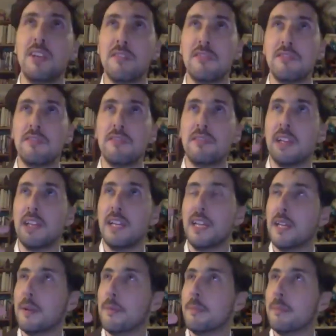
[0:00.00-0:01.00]
of
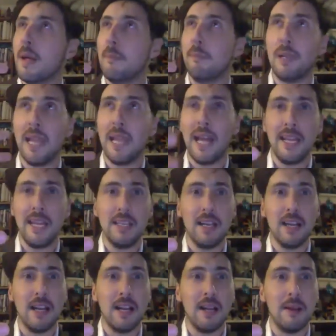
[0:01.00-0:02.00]
um, apply
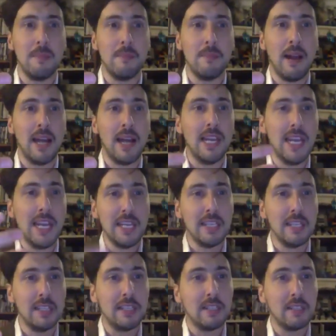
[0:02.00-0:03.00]
um, a
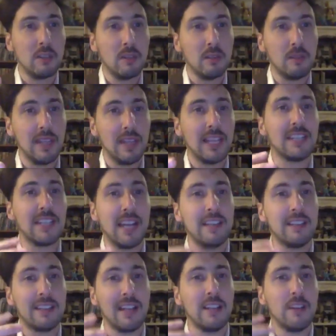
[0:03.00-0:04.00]
layer like
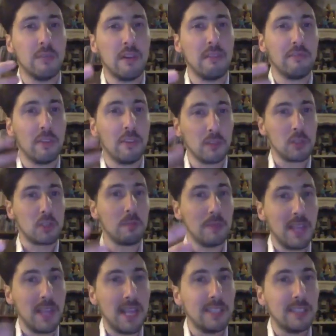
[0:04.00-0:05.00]
kind kind of a Photoshop
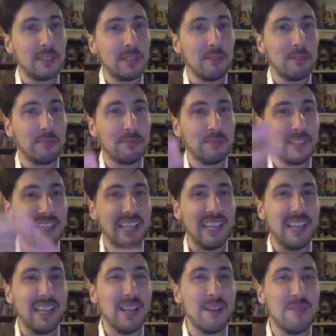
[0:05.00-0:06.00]
layer of
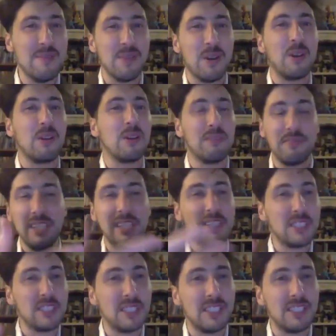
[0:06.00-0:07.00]
um, or
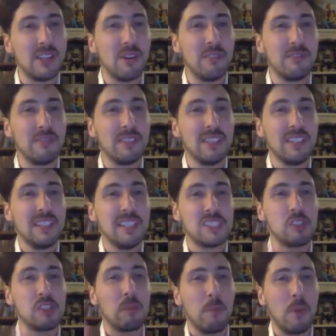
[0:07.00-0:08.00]
filter of
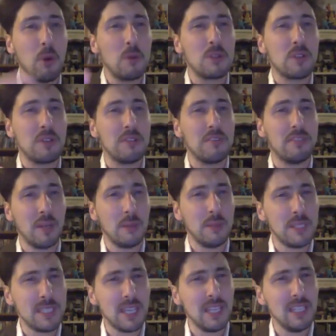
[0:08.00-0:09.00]
stop motion fairy
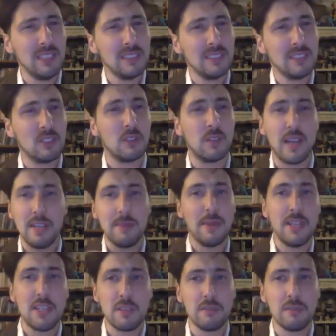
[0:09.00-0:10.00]
tale or
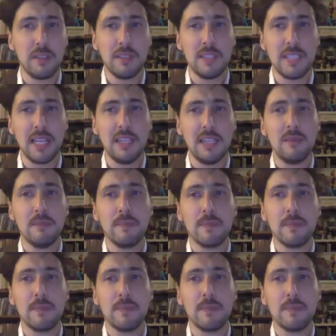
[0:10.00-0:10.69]
animation fairy tale.